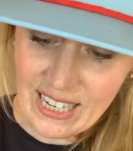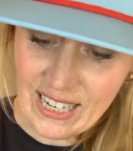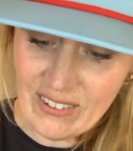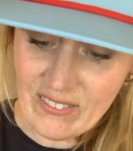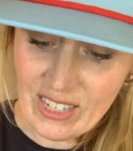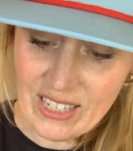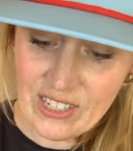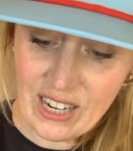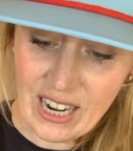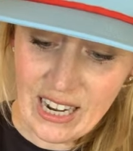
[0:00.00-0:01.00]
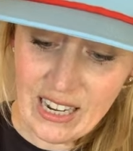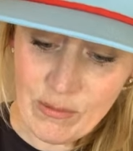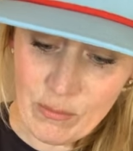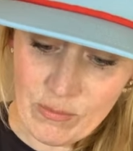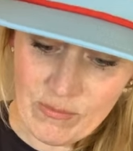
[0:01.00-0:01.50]
I'm going to try
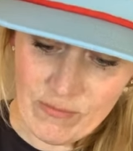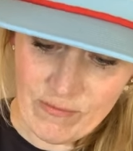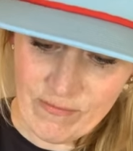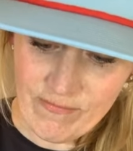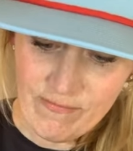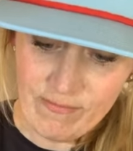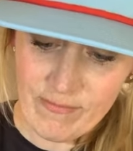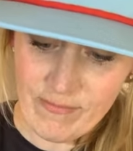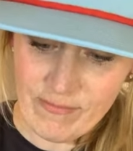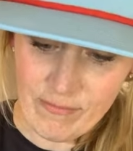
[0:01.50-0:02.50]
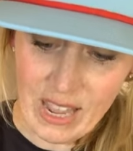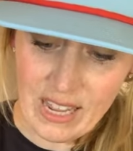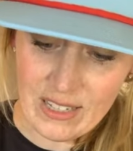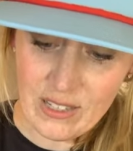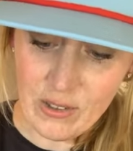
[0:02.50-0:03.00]
and make
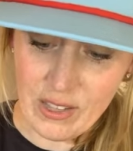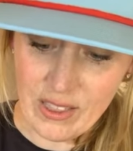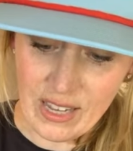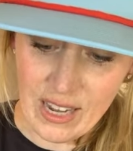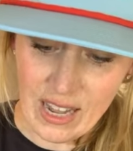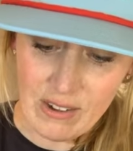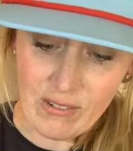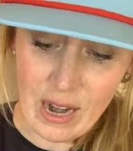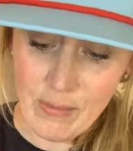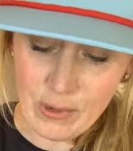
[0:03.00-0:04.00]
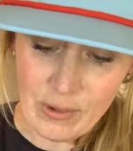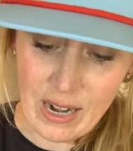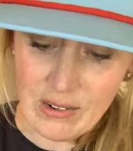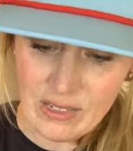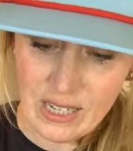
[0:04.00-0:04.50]
it so that they kind of wrap
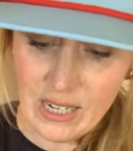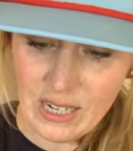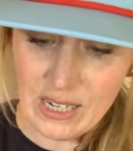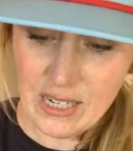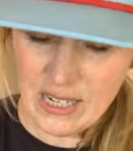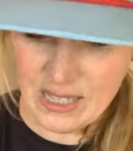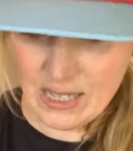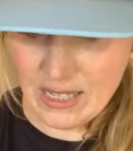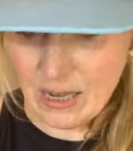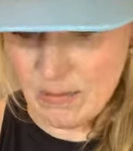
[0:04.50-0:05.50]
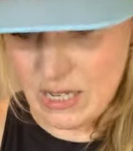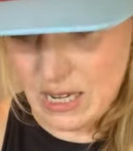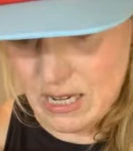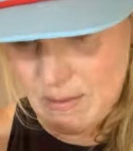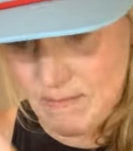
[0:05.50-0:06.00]
around here at the same
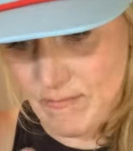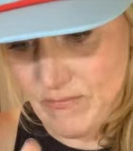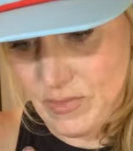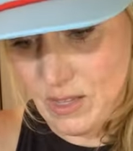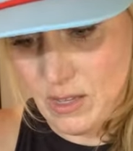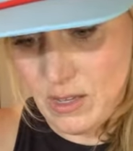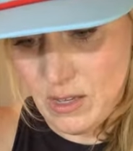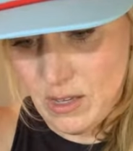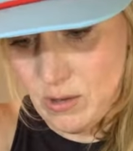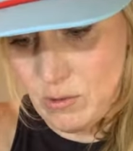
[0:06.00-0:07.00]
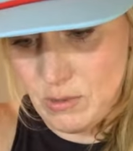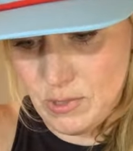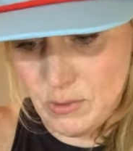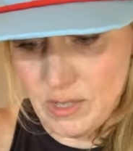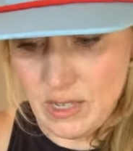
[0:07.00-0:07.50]
time while I'm
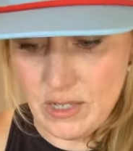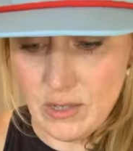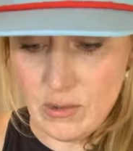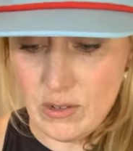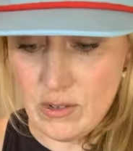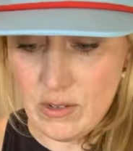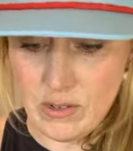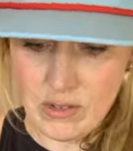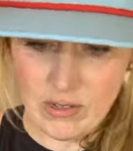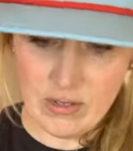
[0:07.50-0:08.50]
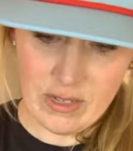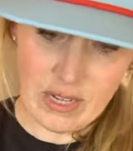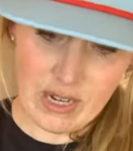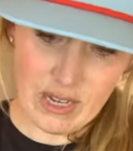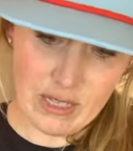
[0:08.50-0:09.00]
doing this. So it
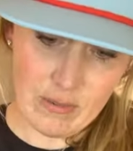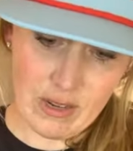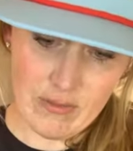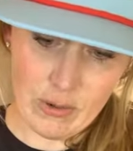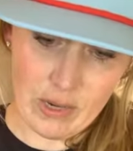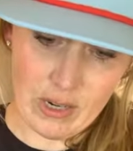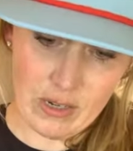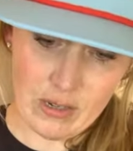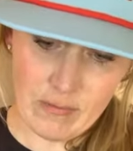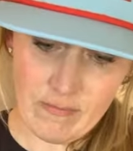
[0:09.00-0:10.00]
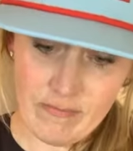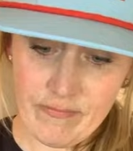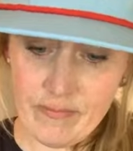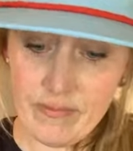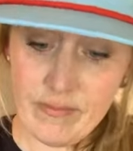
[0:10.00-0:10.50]
kind of gets them everywhere.
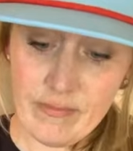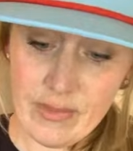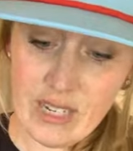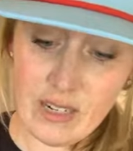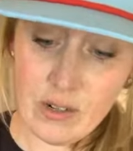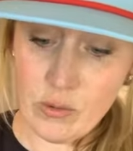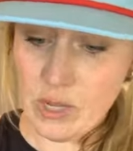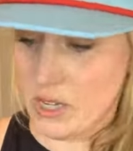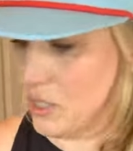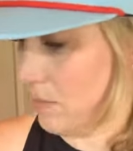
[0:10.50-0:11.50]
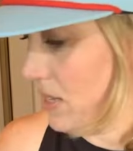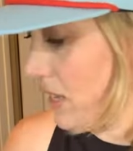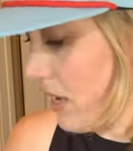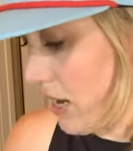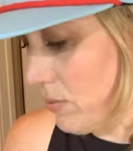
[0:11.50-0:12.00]
I did an okay job.
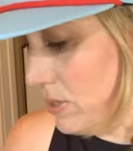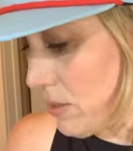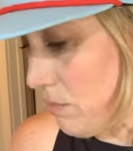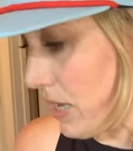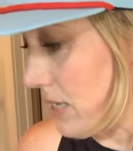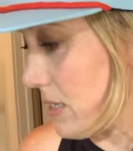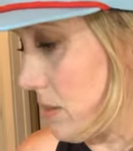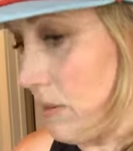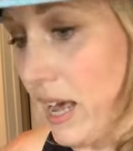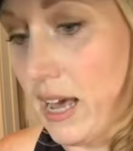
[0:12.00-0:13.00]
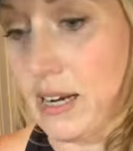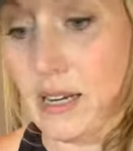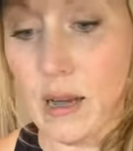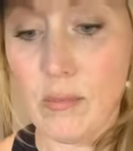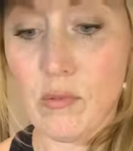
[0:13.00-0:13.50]
I really meant to add a
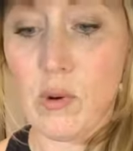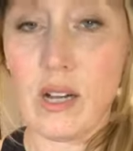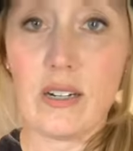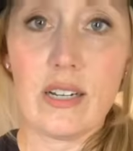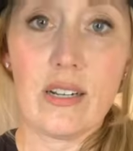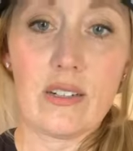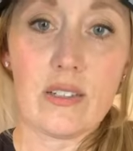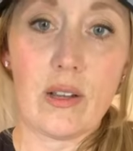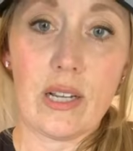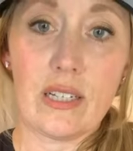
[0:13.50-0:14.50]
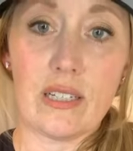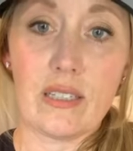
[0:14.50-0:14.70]
cup of water here so I didn't